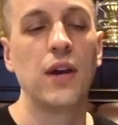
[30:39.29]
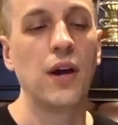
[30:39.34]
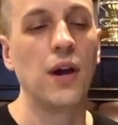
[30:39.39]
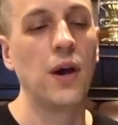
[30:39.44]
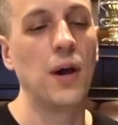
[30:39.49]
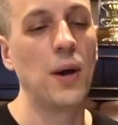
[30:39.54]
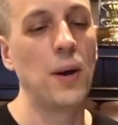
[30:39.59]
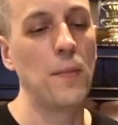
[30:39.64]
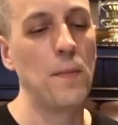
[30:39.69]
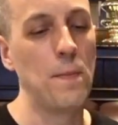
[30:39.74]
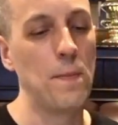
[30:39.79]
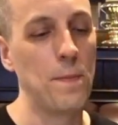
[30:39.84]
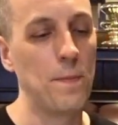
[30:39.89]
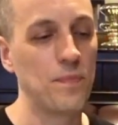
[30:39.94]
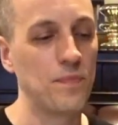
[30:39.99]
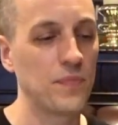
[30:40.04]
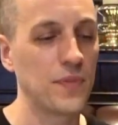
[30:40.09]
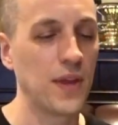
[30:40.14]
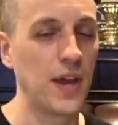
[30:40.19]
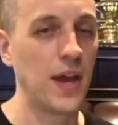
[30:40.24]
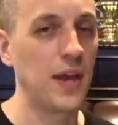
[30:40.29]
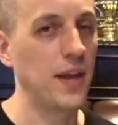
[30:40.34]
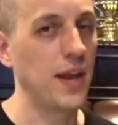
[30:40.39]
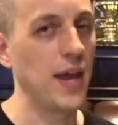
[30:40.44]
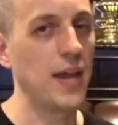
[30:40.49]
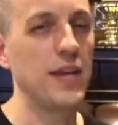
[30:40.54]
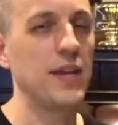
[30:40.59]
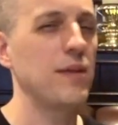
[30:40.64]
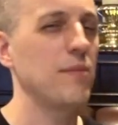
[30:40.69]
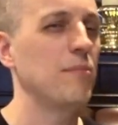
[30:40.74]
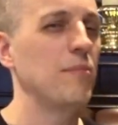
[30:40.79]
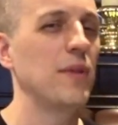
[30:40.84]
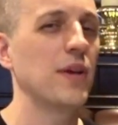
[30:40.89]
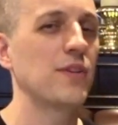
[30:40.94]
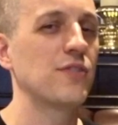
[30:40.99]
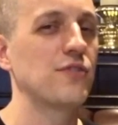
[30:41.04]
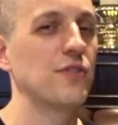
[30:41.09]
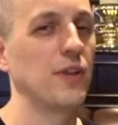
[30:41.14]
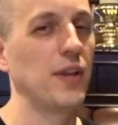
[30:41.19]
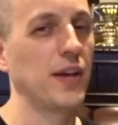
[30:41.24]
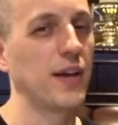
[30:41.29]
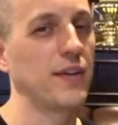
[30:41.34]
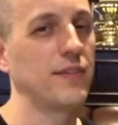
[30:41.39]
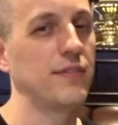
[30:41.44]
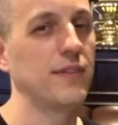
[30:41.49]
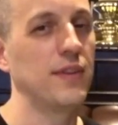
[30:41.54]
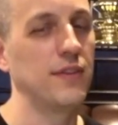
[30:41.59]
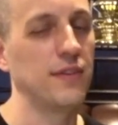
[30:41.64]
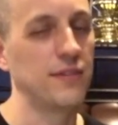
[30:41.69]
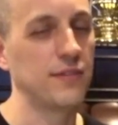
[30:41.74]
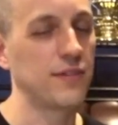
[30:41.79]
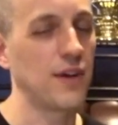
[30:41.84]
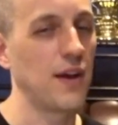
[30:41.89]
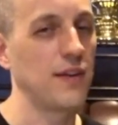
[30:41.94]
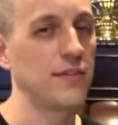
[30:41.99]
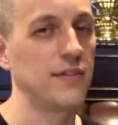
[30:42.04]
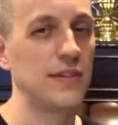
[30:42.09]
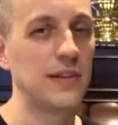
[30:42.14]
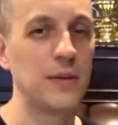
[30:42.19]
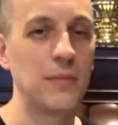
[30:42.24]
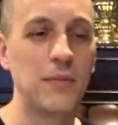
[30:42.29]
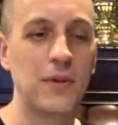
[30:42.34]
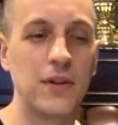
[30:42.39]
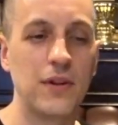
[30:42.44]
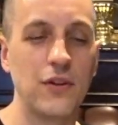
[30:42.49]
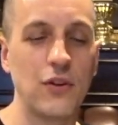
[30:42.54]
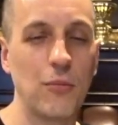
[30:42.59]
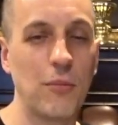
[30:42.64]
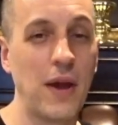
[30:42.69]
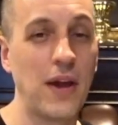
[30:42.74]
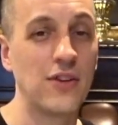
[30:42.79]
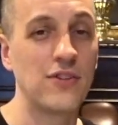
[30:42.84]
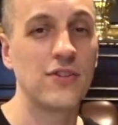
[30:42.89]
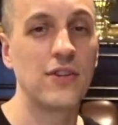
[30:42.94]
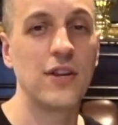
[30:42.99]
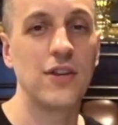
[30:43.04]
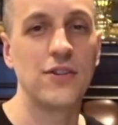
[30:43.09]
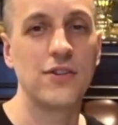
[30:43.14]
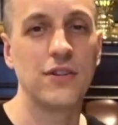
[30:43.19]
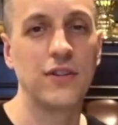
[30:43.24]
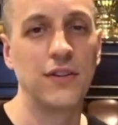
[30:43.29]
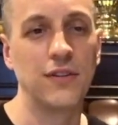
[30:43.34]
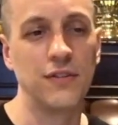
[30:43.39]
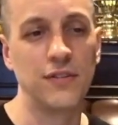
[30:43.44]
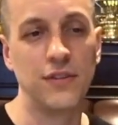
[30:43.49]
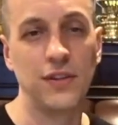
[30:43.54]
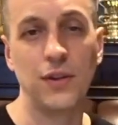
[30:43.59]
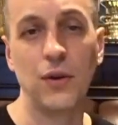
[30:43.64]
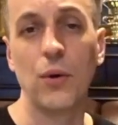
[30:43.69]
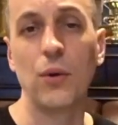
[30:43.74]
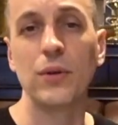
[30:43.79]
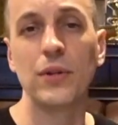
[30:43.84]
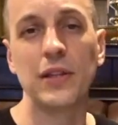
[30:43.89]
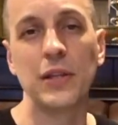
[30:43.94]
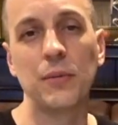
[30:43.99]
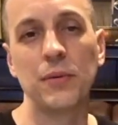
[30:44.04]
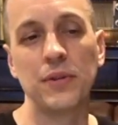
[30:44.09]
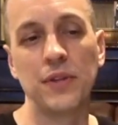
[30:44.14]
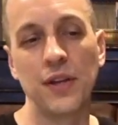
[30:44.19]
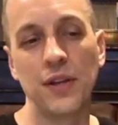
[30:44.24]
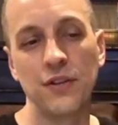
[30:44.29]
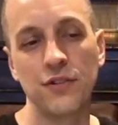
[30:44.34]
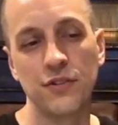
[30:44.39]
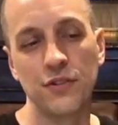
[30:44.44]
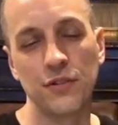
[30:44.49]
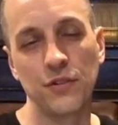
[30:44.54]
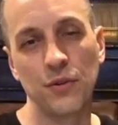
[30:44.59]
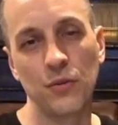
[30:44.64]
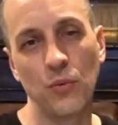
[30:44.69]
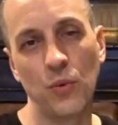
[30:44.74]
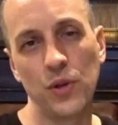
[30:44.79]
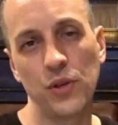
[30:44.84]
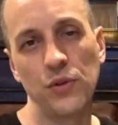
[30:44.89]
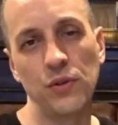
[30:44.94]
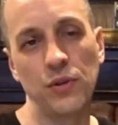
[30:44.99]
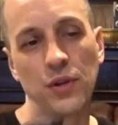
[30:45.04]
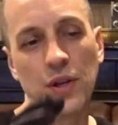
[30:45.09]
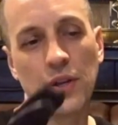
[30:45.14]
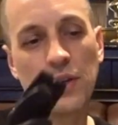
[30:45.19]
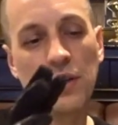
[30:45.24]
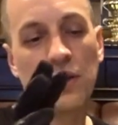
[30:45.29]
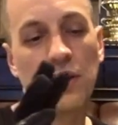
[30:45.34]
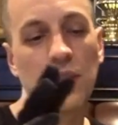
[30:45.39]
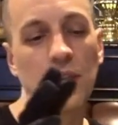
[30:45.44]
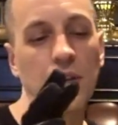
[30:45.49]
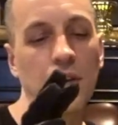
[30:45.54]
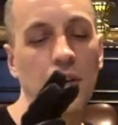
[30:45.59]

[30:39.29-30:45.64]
Um, and any mixture, like I said, the sky's the limit. Your imagination is the only limitation to what you can